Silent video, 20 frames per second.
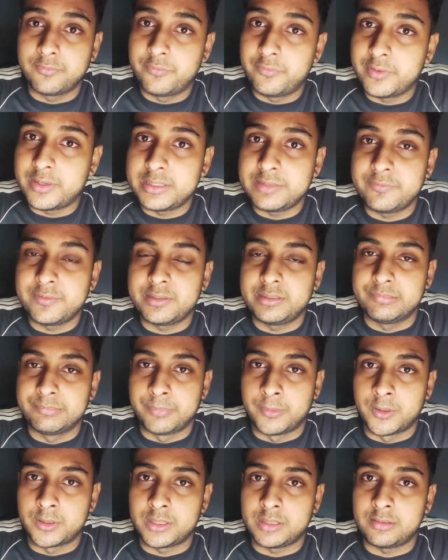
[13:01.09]
Very very
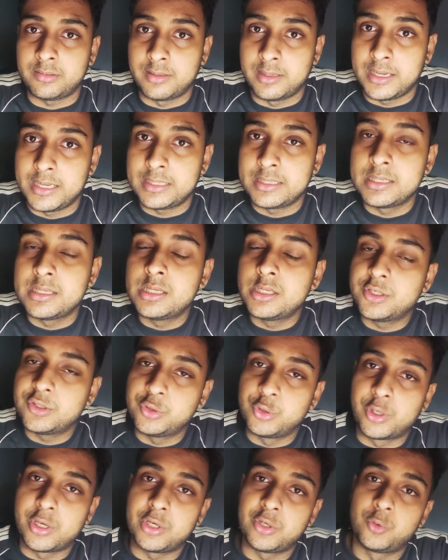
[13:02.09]
important, right?
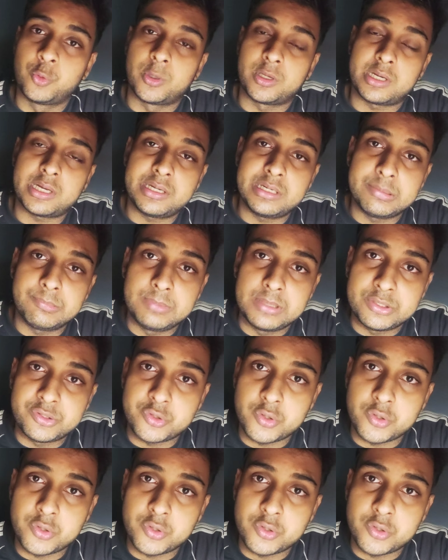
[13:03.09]
You can do a random blood